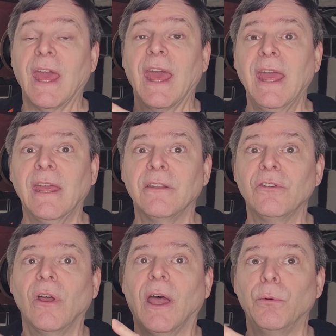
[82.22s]
and
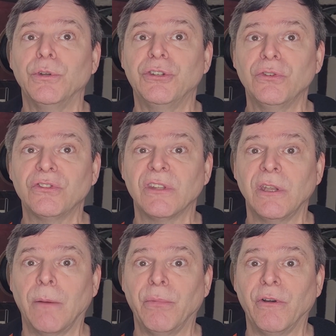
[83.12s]
I reduced the
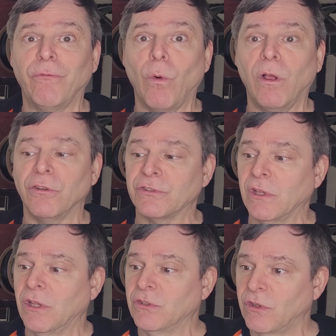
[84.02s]
number of walls.
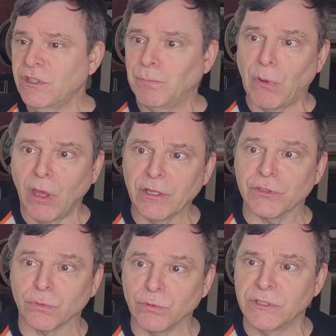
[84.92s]
So this bottle
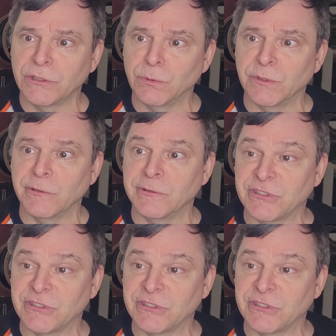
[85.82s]
is really, really